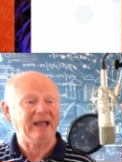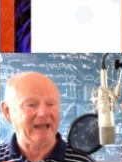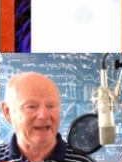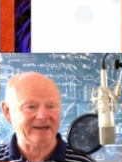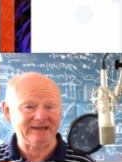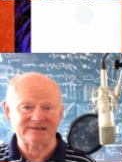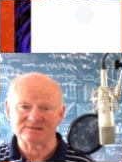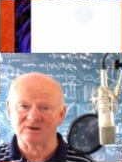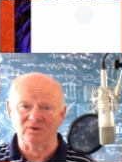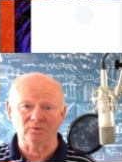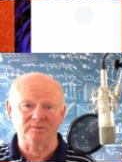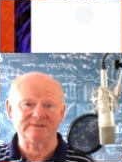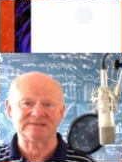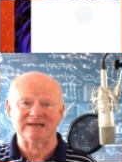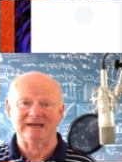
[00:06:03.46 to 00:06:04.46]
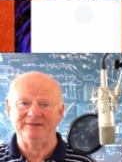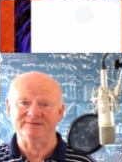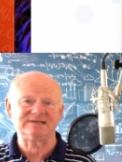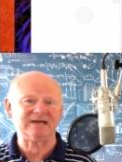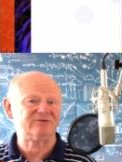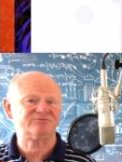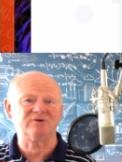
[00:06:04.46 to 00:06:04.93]
And as I always say,
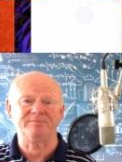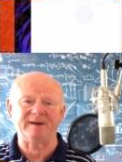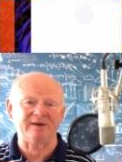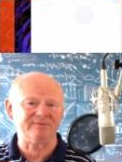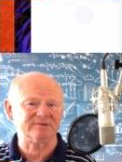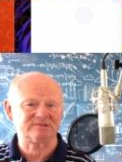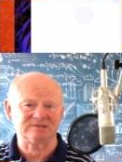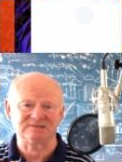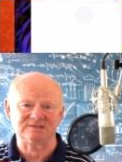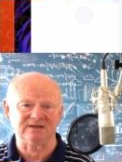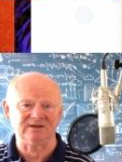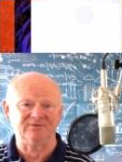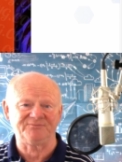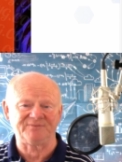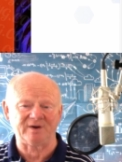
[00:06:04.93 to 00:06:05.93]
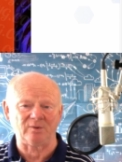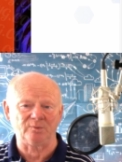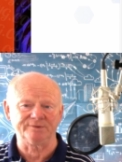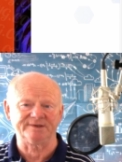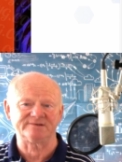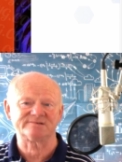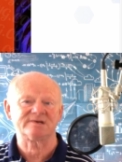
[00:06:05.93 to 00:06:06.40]
there's extra bonuses in the
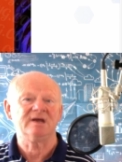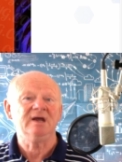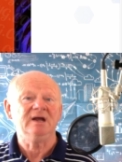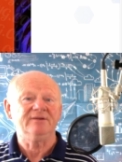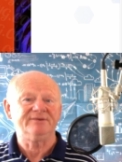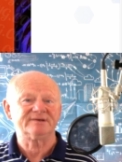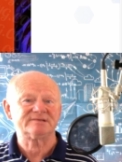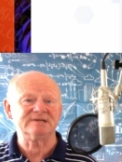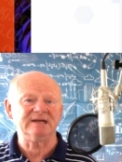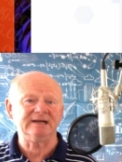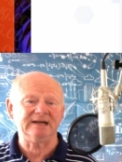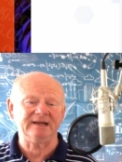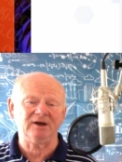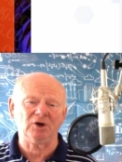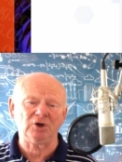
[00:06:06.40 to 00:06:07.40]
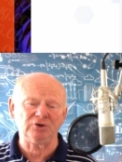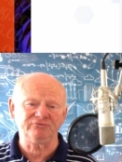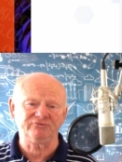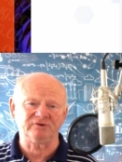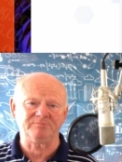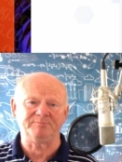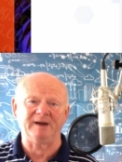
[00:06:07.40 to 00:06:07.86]
folders. There's nearly
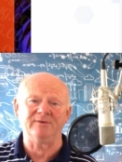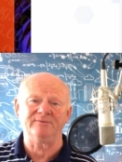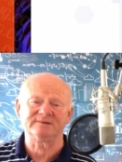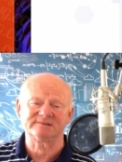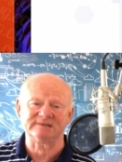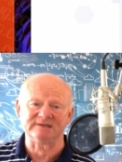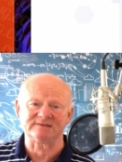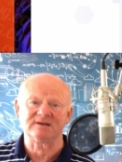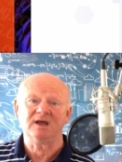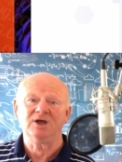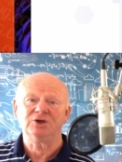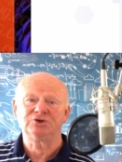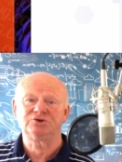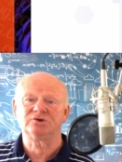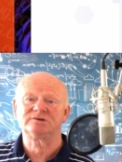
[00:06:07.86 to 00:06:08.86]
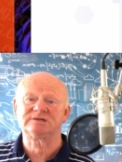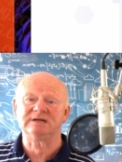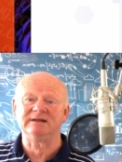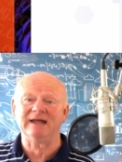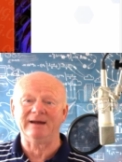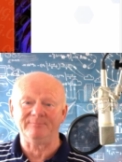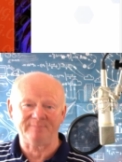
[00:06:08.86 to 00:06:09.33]
100 bonuses just
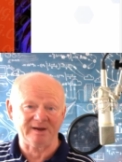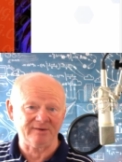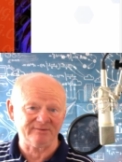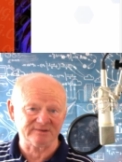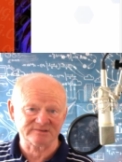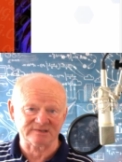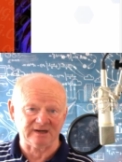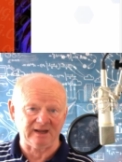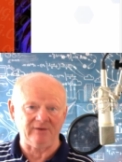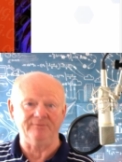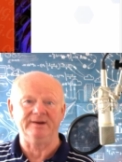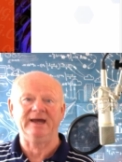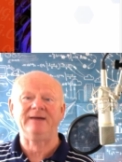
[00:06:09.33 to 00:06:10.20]
in that bonus alone.